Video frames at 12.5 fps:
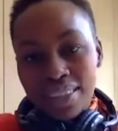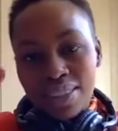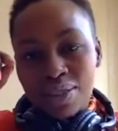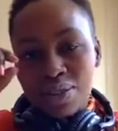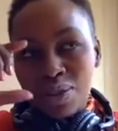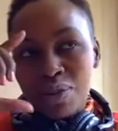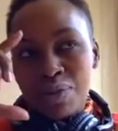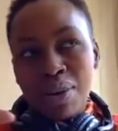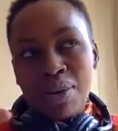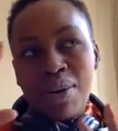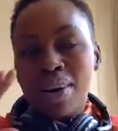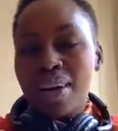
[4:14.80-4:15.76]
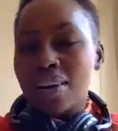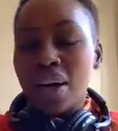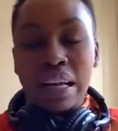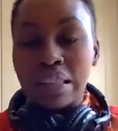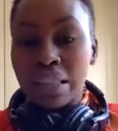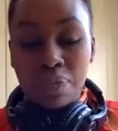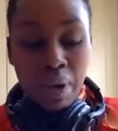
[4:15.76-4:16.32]
Zoom Corona. No, I
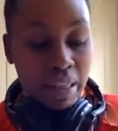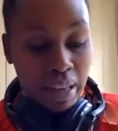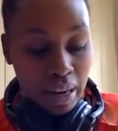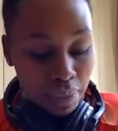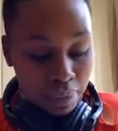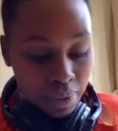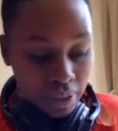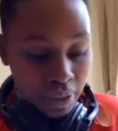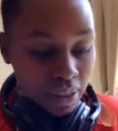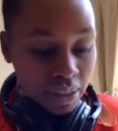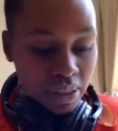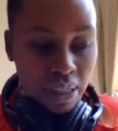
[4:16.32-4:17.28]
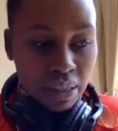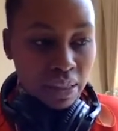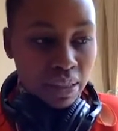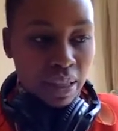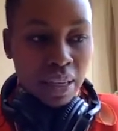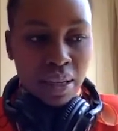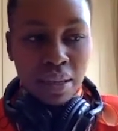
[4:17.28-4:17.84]
just made that up.
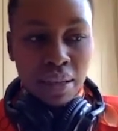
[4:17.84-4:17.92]
ZC.